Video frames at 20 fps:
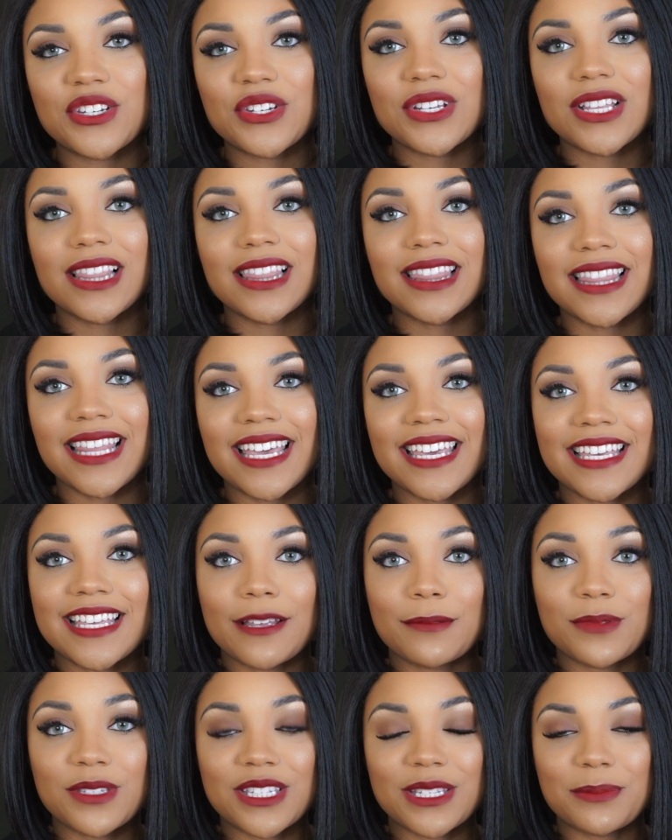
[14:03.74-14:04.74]
to like
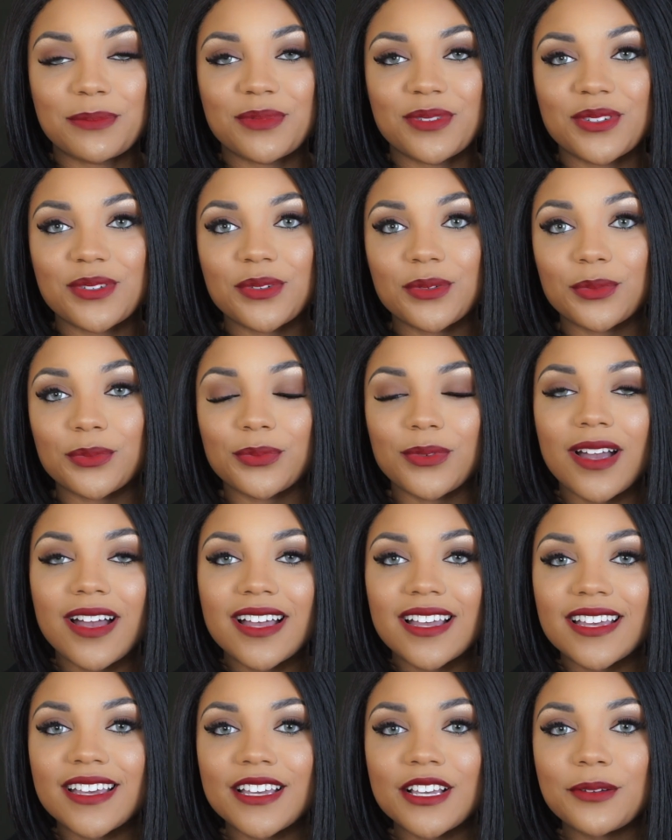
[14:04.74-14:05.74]
and
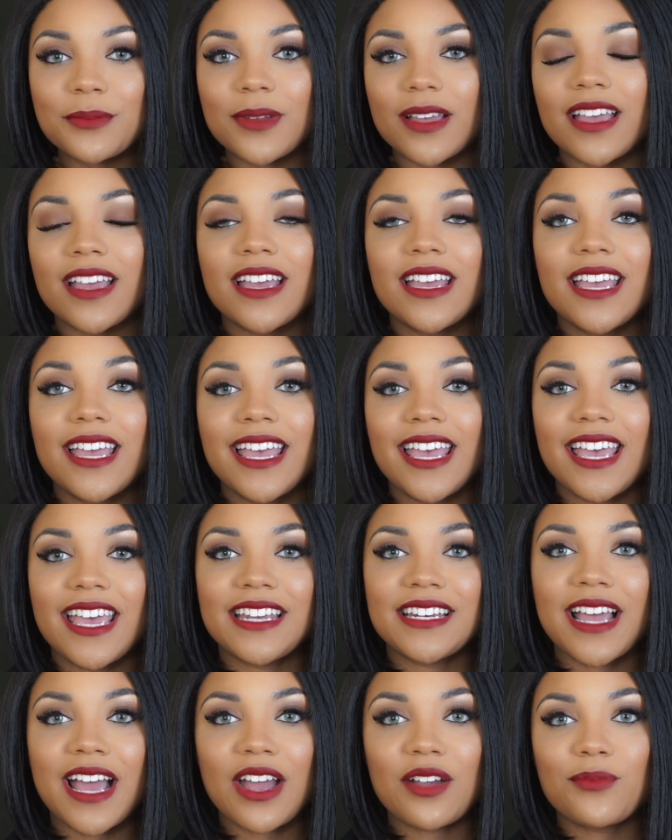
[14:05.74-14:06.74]
subscribe.
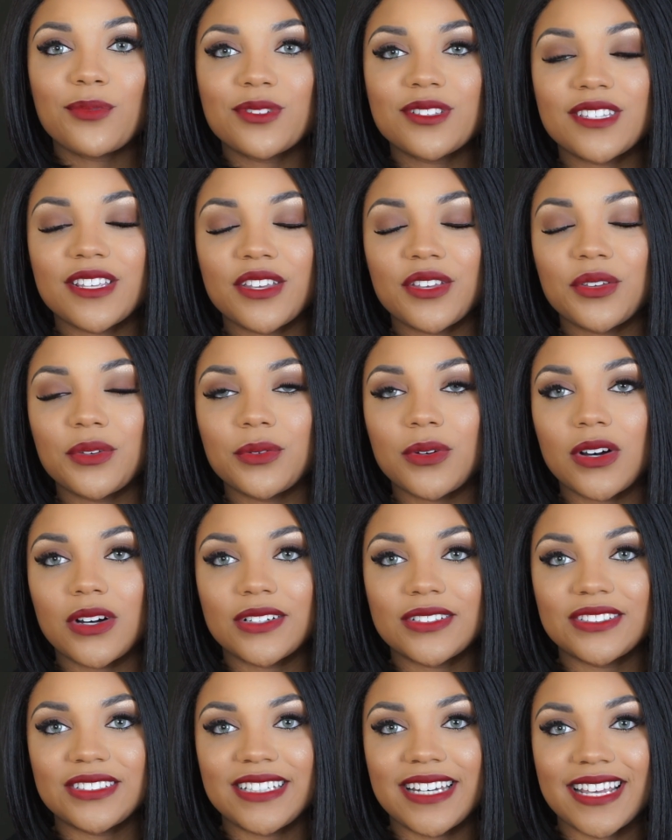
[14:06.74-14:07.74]
And I will see you
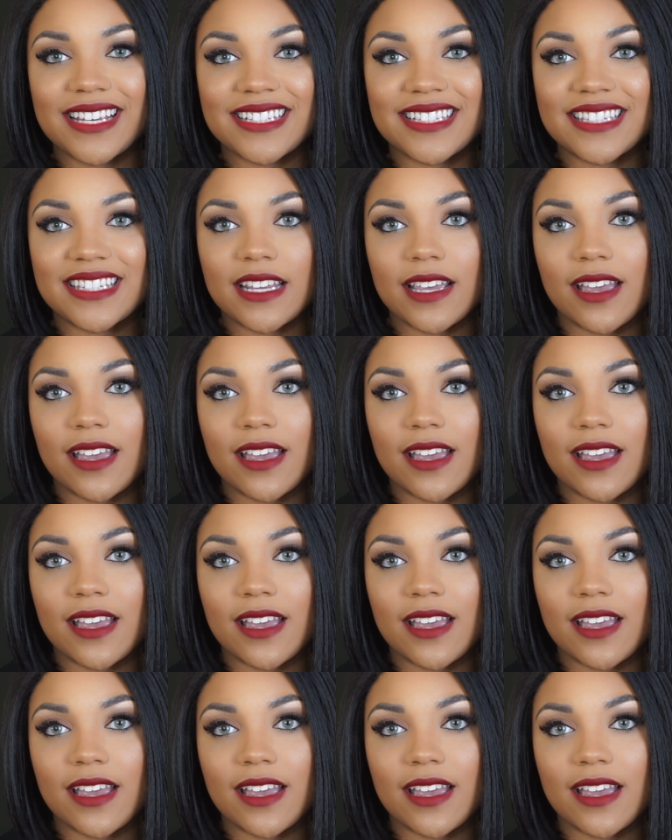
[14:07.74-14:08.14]
all next